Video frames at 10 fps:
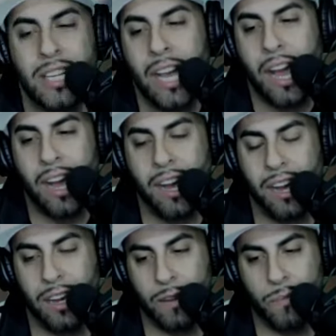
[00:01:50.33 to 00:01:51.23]

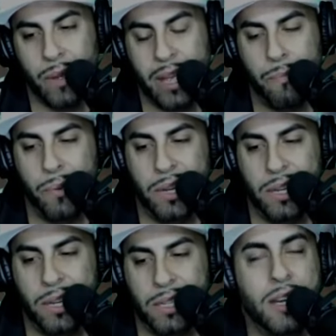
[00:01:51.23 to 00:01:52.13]

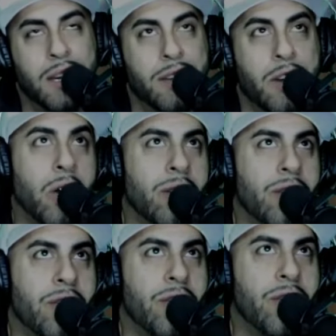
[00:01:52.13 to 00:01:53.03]
But no, it
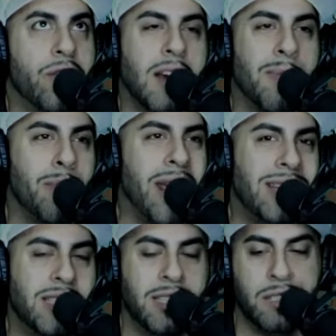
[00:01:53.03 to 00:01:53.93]
feels
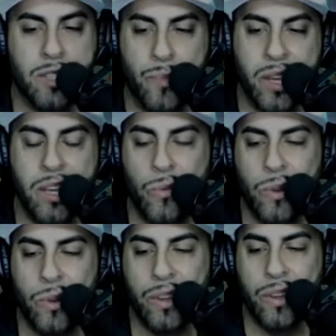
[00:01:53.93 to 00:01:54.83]
amazing to be here
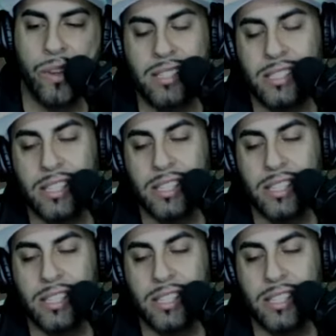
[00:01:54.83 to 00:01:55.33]
with you guys.